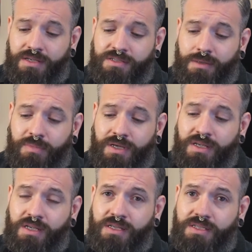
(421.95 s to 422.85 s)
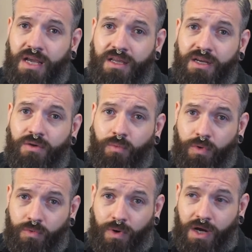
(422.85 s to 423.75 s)
some saline
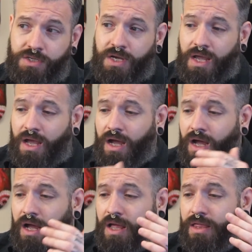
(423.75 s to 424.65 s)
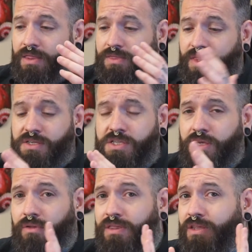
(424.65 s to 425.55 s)
wound wash. This is the
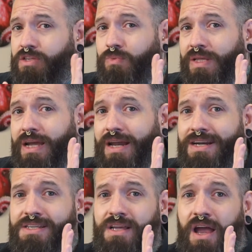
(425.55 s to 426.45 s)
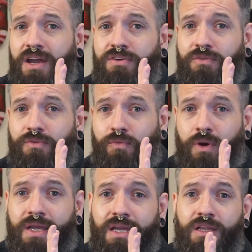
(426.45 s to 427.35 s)
only thing that's really kind of designed
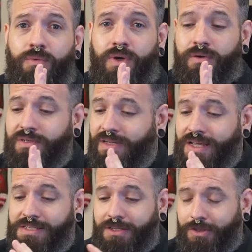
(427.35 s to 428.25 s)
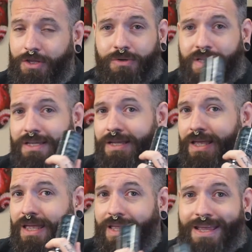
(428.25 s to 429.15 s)
for a healing wound. It's literally
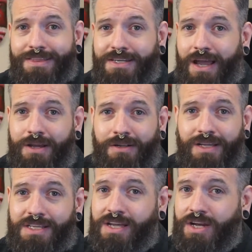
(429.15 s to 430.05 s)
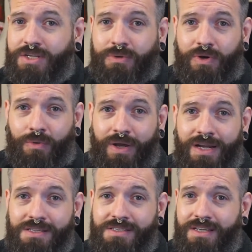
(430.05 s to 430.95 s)
in the title. It's got two
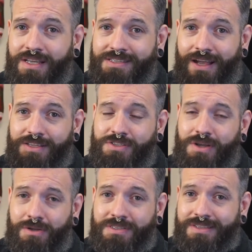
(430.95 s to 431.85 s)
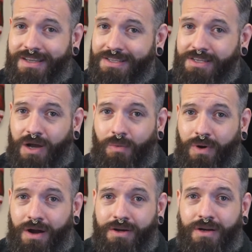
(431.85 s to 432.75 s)
ingredients. It's got salt, it's got
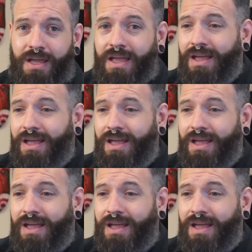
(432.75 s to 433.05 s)
water.